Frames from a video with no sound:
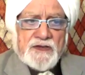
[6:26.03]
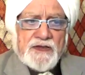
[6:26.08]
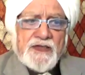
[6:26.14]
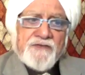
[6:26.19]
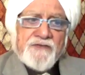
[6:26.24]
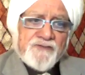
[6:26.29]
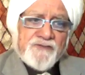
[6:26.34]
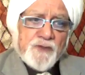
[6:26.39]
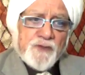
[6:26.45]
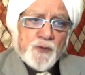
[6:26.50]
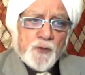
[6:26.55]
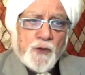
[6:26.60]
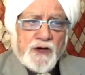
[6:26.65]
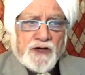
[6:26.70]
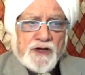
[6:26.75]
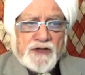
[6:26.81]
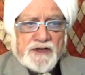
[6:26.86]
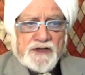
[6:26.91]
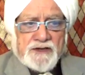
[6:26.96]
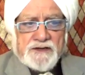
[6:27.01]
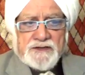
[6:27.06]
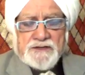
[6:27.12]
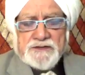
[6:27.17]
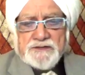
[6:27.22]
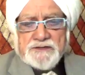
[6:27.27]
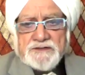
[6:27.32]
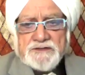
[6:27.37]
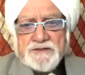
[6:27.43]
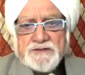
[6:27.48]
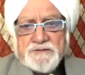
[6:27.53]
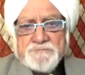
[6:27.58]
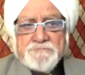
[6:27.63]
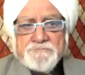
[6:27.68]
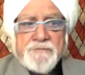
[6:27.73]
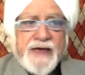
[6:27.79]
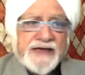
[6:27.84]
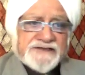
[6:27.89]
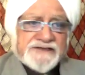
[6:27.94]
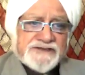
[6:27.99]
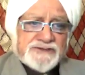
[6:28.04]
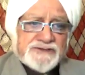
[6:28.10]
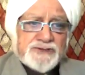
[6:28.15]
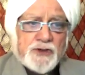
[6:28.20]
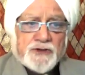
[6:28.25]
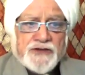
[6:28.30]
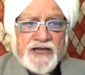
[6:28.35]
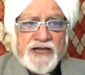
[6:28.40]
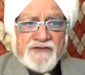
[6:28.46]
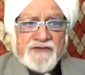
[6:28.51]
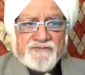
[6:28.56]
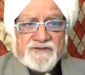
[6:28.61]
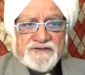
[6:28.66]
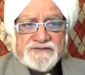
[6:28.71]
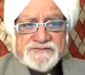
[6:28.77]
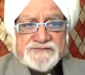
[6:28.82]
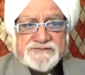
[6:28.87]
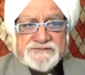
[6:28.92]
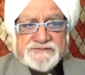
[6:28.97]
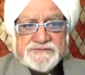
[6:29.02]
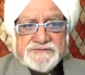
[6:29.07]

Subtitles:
if you are matching your rivals